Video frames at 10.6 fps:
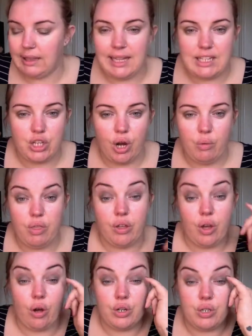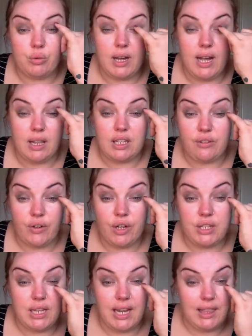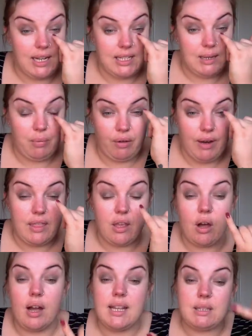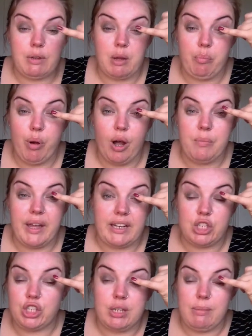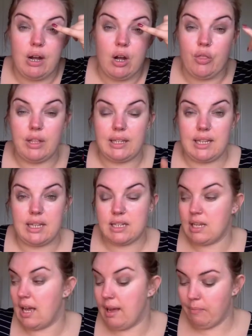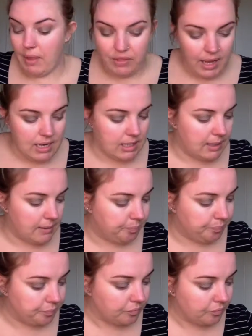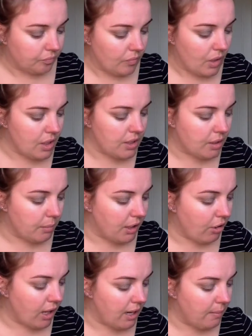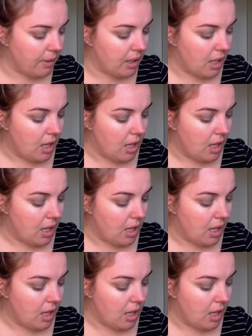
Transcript: let's go with the contour colours first and get that depth around the eyes, and we're going to pop that shimmer on the lid at the end. So I'm going to grab